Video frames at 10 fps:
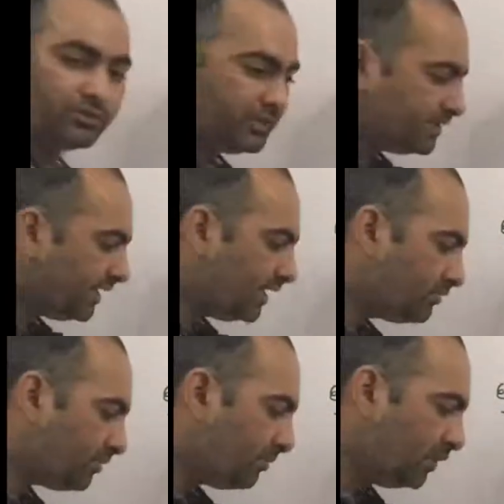this area is
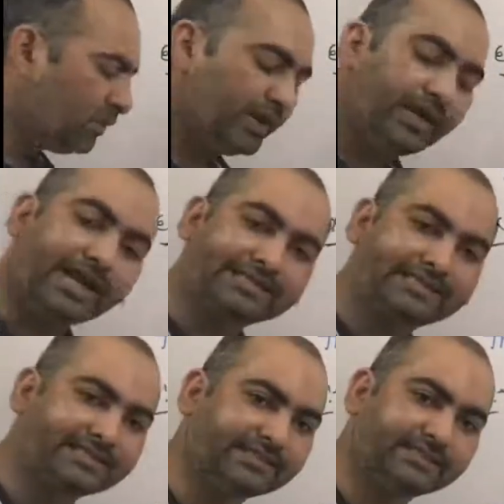what? Below
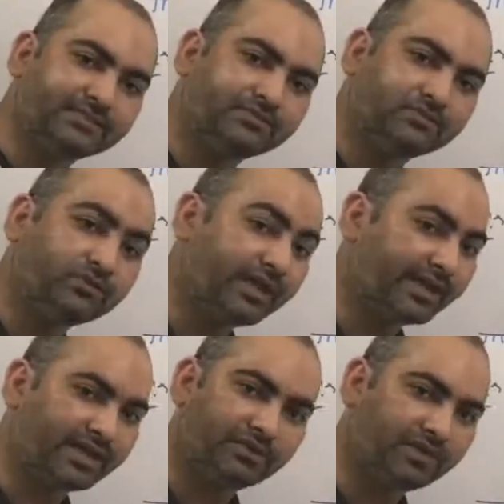x-axis. So
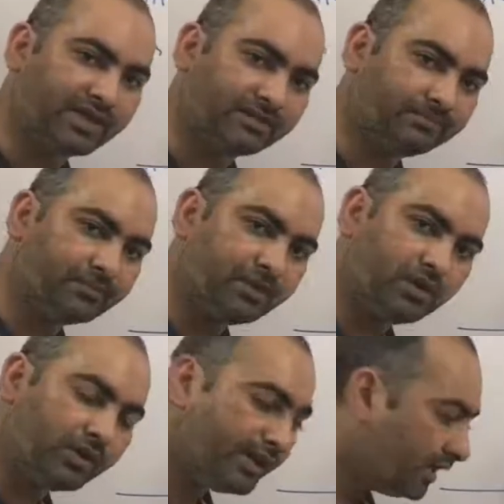negative will come.
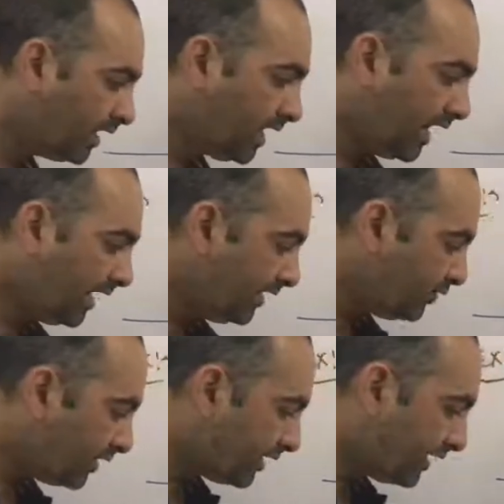Okay. And you
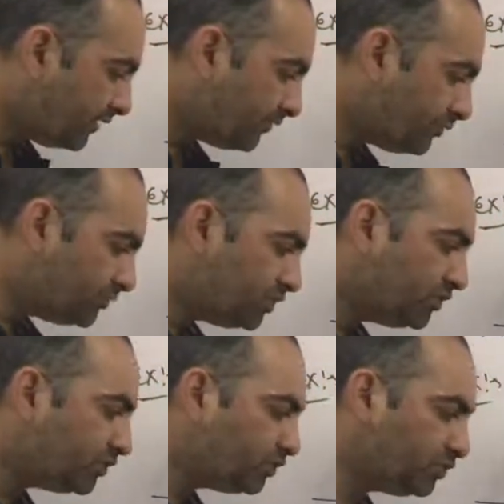are taking from
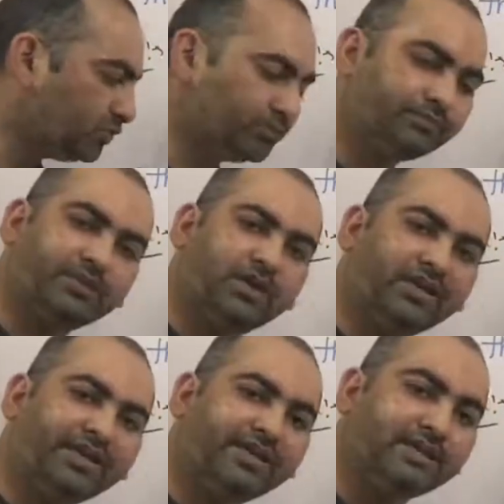0 to 2.
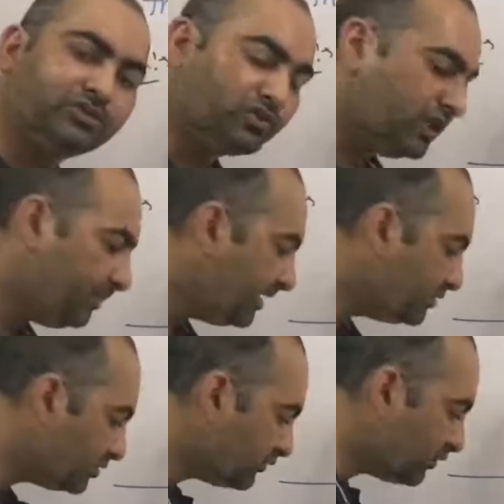Okay. So limit is
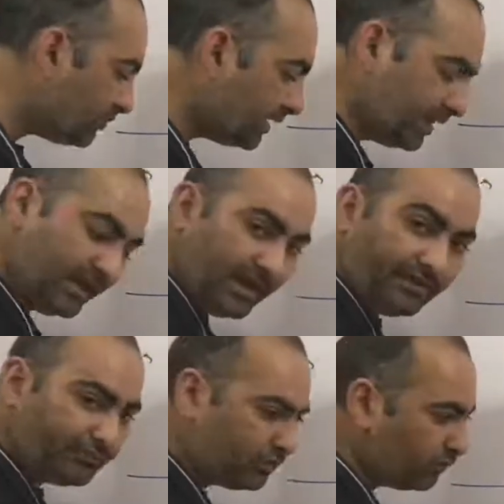also from
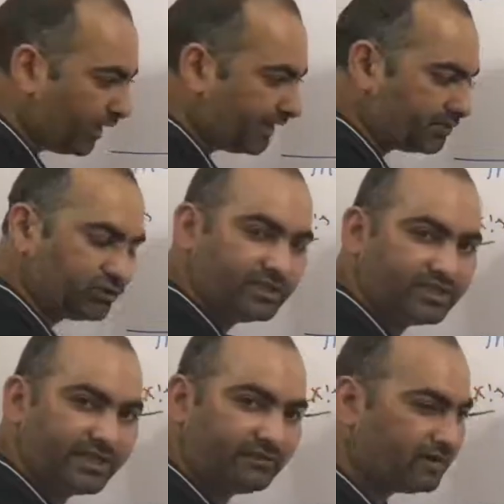left to right. So this
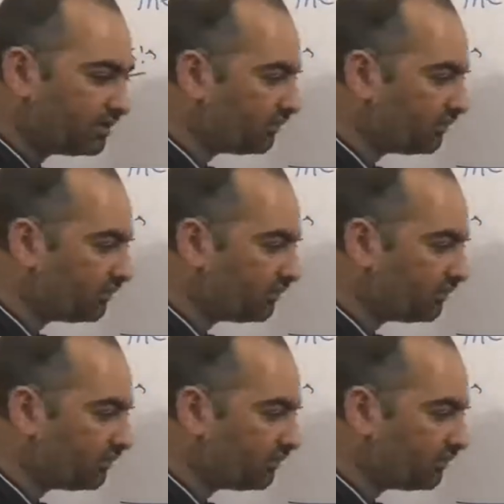area will come